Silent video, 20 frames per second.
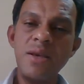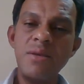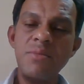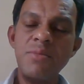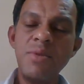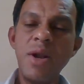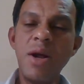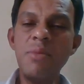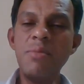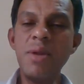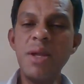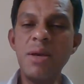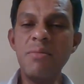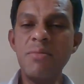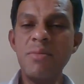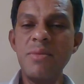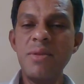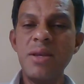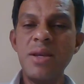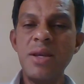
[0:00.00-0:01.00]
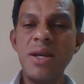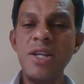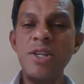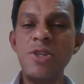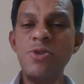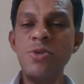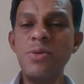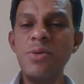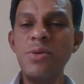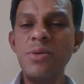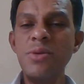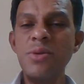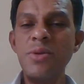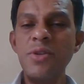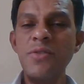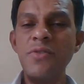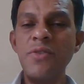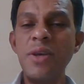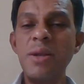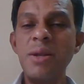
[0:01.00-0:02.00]
problem and to
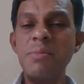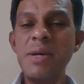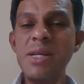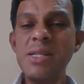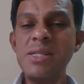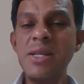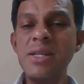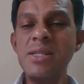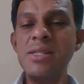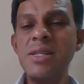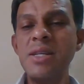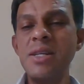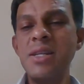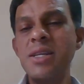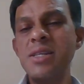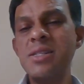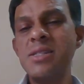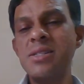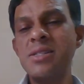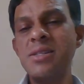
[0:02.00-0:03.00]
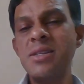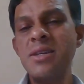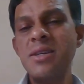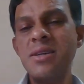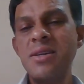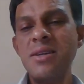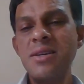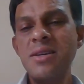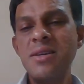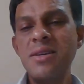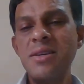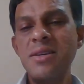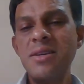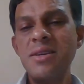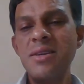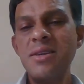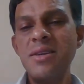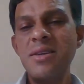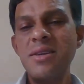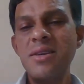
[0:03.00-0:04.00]
feel patience in his
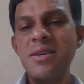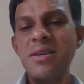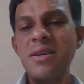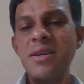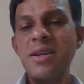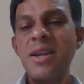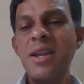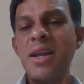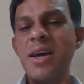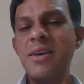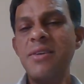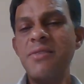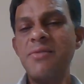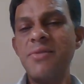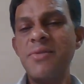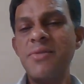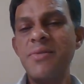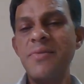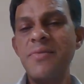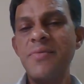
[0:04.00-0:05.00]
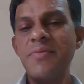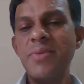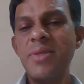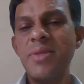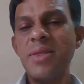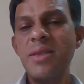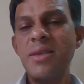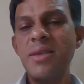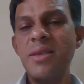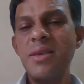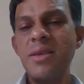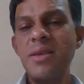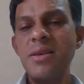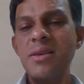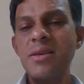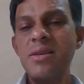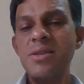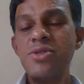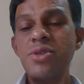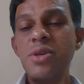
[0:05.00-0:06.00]
life.
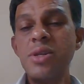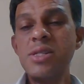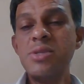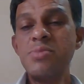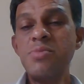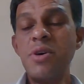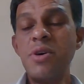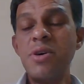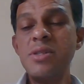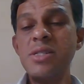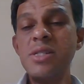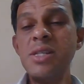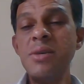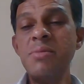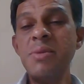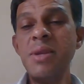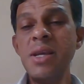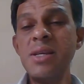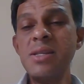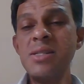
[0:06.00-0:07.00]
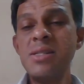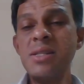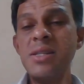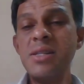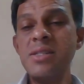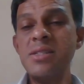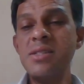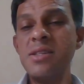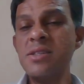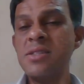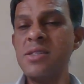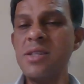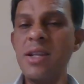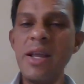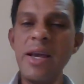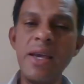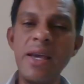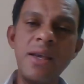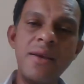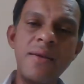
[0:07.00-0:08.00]
So responsiveness is just
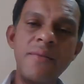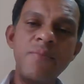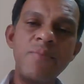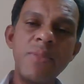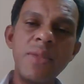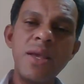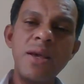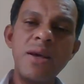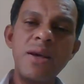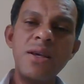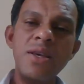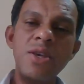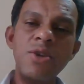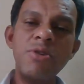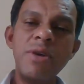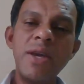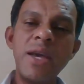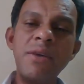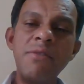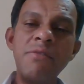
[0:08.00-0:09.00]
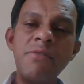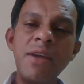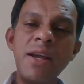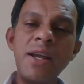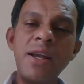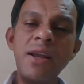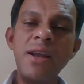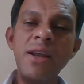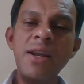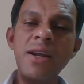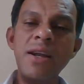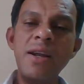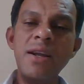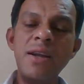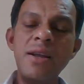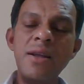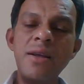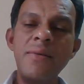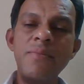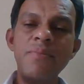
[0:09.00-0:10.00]
like you gave a
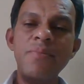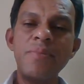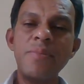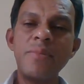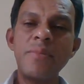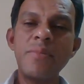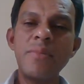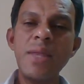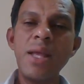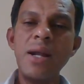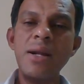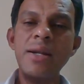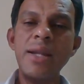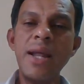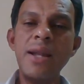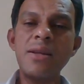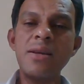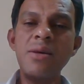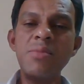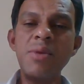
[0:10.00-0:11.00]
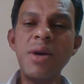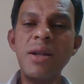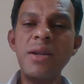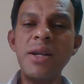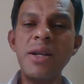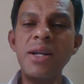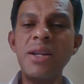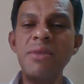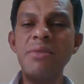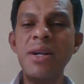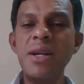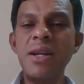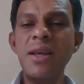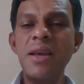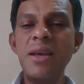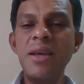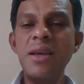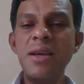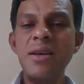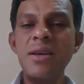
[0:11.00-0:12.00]
telecom
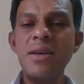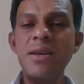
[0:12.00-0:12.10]
connectivity,